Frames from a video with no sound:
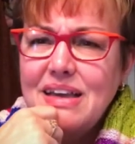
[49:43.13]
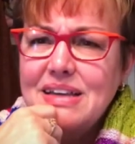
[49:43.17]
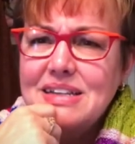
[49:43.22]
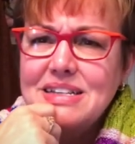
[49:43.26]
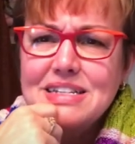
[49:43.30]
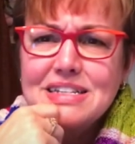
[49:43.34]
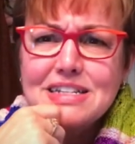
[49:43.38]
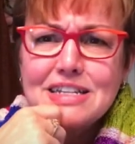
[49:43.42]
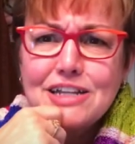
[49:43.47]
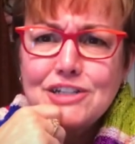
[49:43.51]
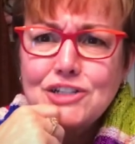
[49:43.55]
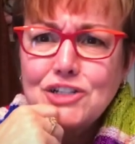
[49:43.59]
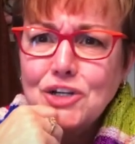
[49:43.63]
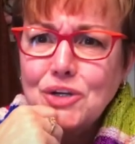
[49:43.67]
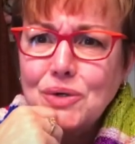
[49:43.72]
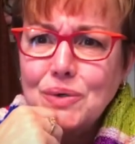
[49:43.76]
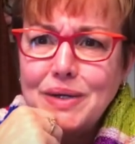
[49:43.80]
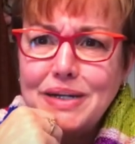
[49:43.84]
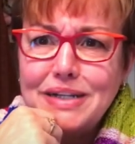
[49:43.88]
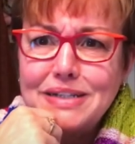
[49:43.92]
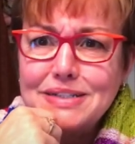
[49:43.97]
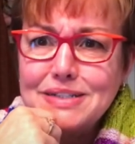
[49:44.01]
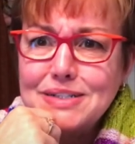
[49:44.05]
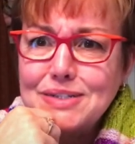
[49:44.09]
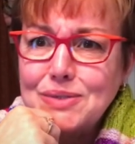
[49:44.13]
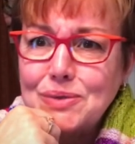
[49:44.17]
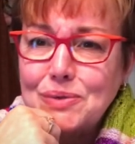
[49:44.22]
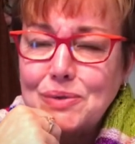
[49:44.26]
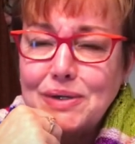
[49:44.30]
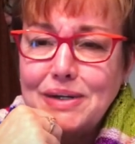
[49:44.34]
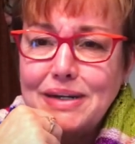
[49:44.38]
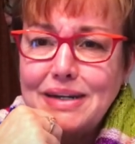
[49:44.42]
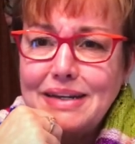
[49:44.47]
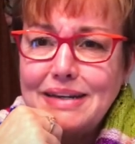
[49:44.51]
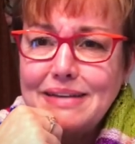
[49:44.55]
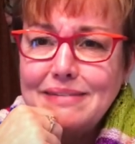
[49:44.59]
Such a great
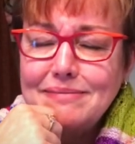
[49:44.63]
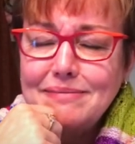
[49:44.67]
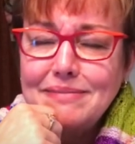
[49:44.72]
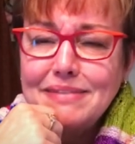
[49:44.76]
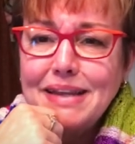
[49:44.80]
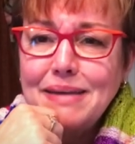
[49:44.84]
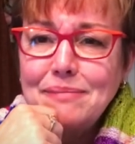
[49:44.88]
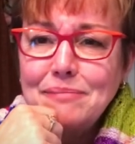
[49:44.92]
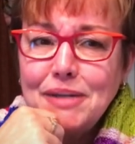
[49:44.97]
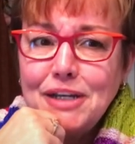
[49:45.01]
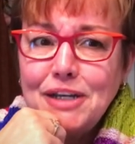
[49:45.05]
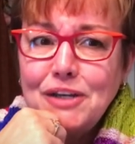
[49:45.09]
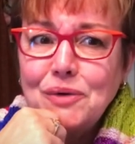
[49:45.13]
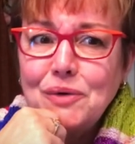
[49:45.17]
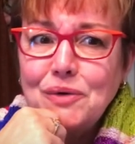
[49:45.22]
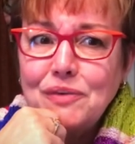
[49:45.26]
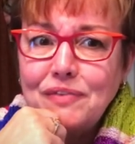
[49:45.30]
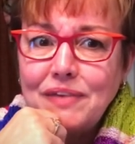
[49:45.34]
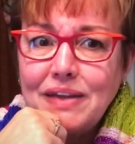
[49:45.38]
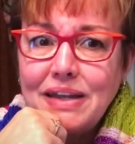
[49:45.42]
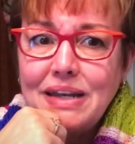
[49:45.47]
story. Let me know if